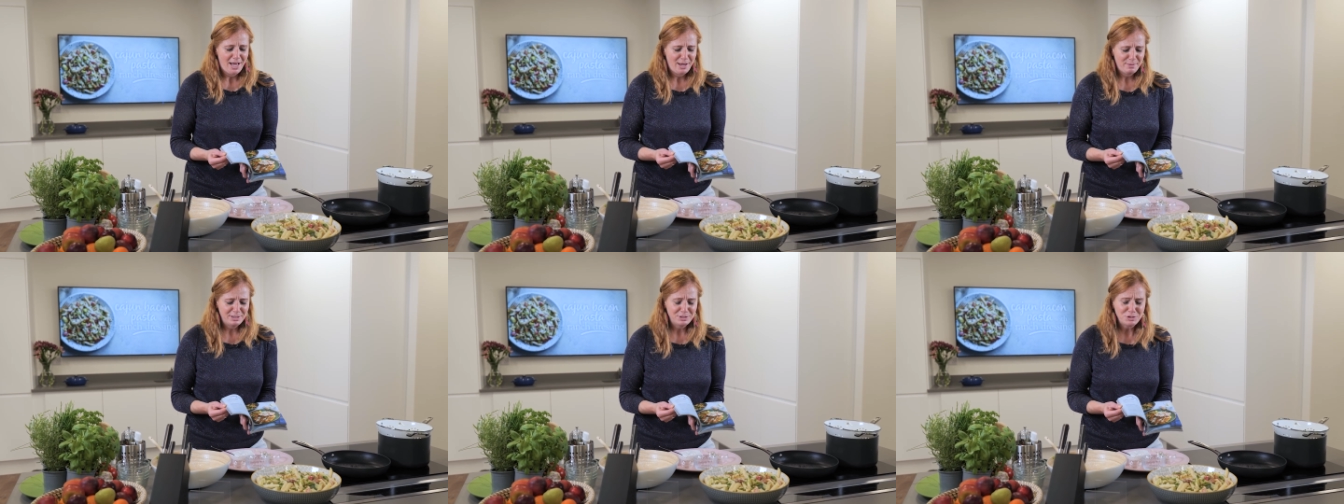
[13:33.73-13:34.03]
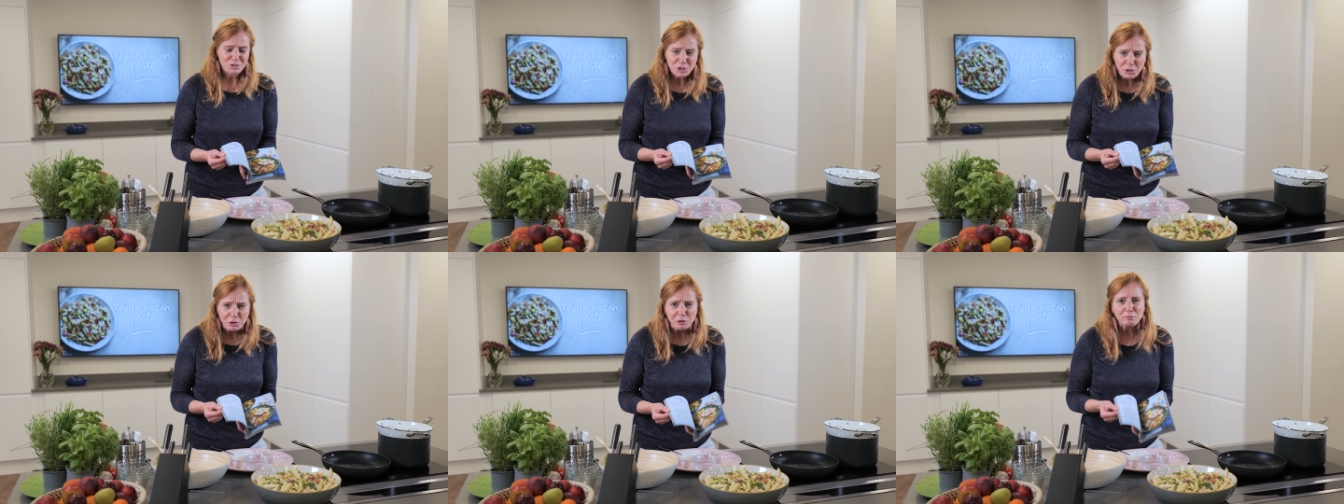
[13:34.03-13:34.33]
I
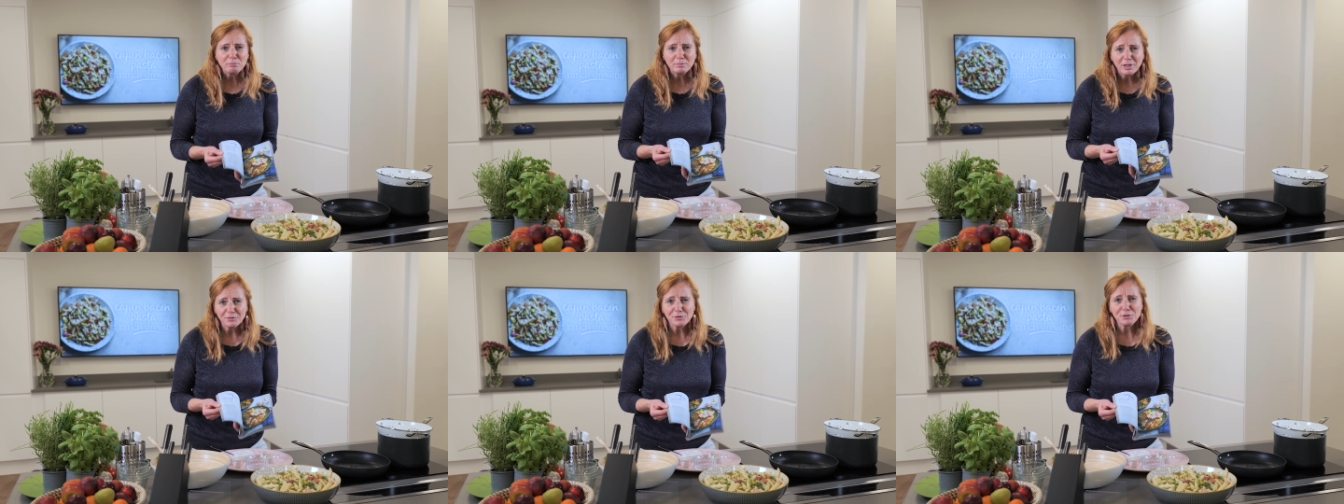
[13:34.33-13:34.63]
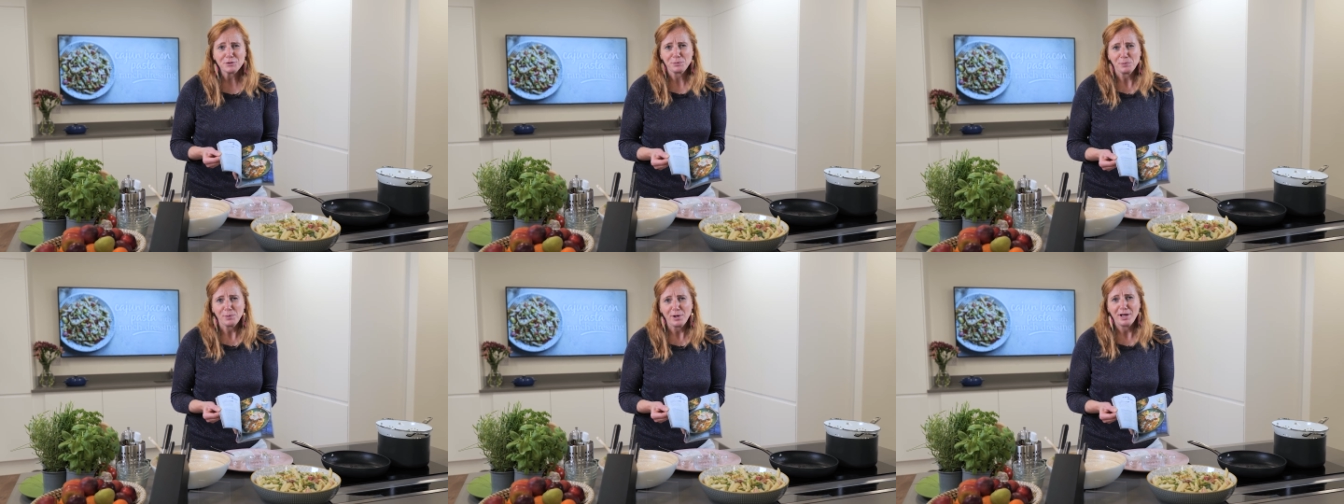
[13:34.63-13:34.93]
mean, two
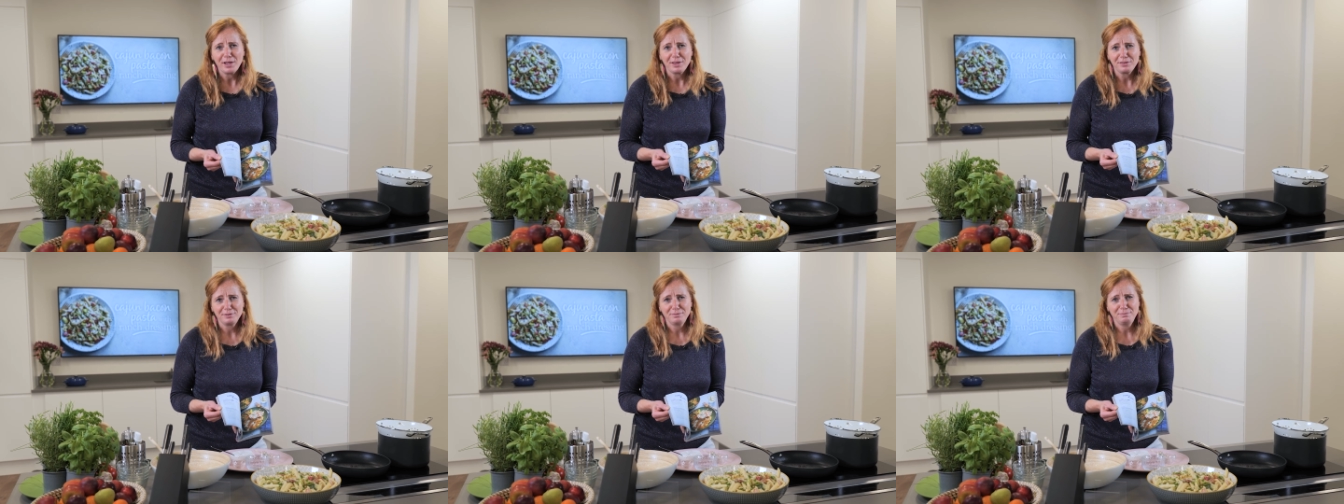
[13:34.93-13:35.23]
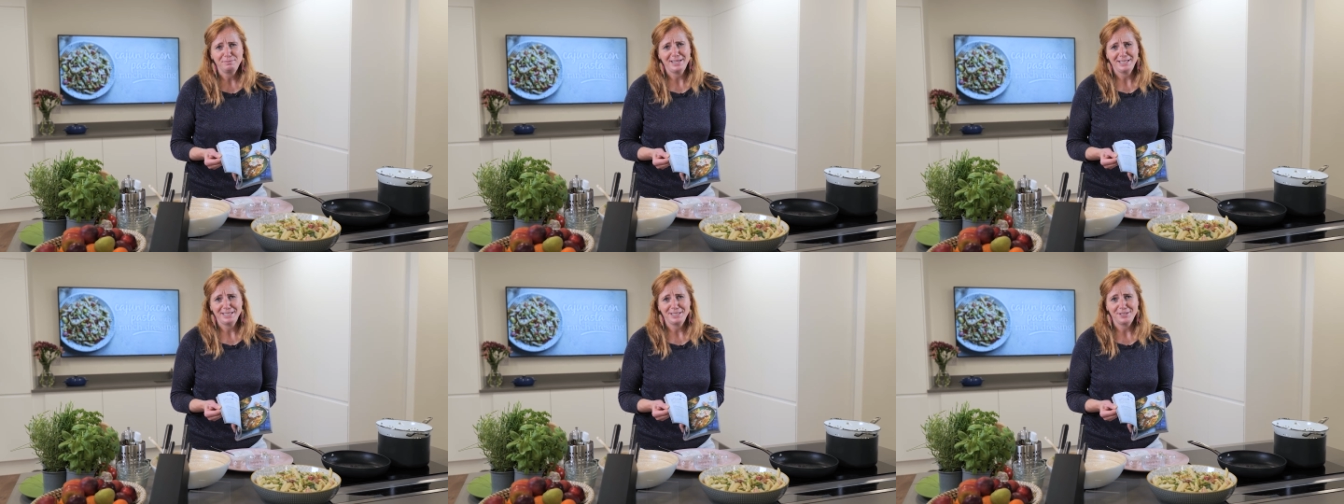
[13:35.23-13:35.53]
months worth
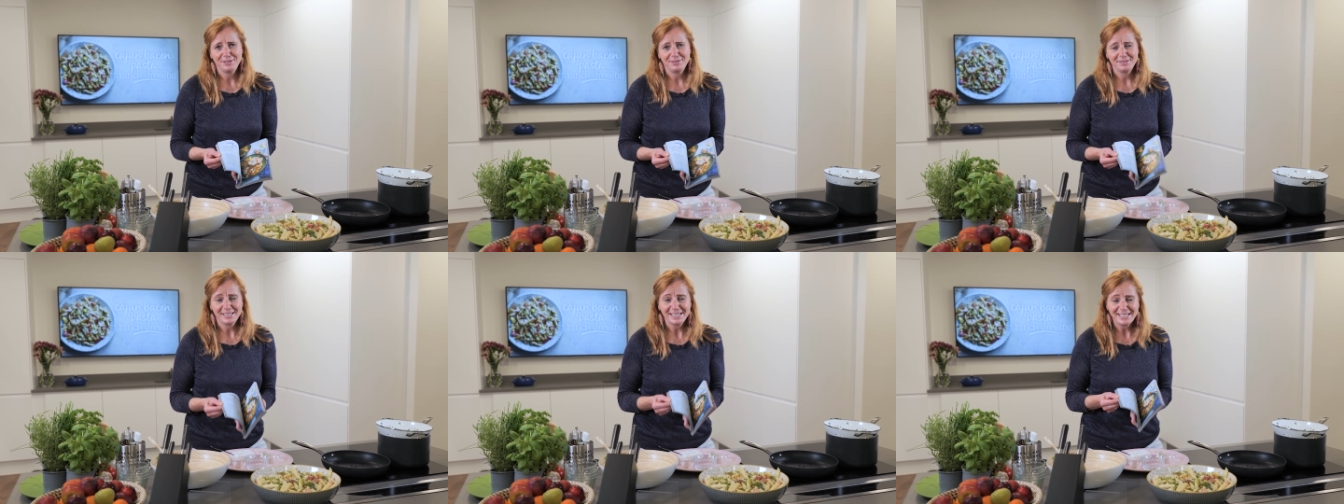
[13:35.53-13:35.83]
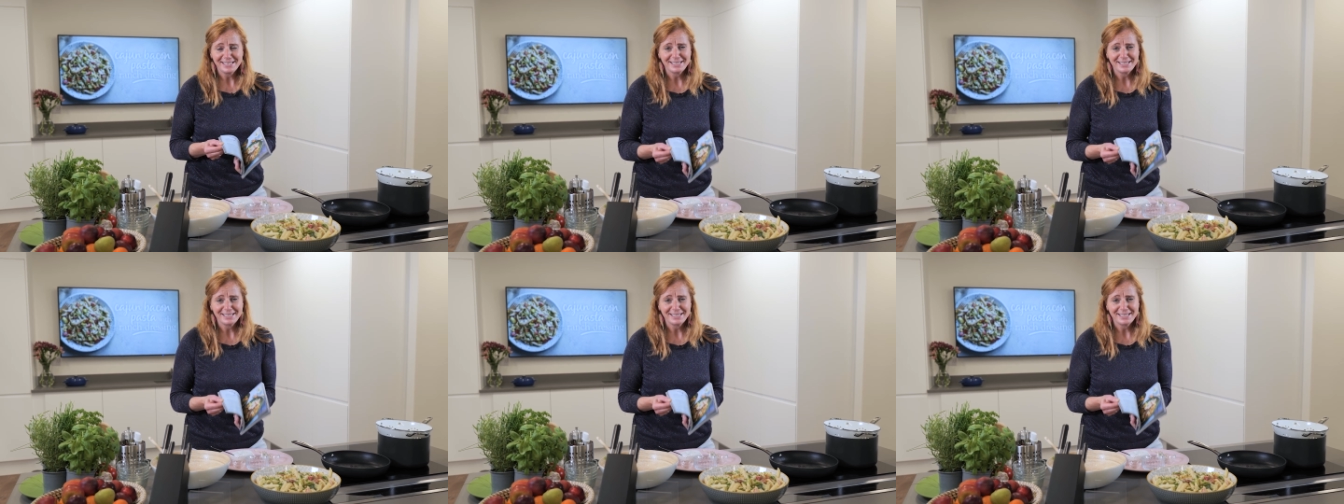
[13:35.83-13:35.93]
of menus.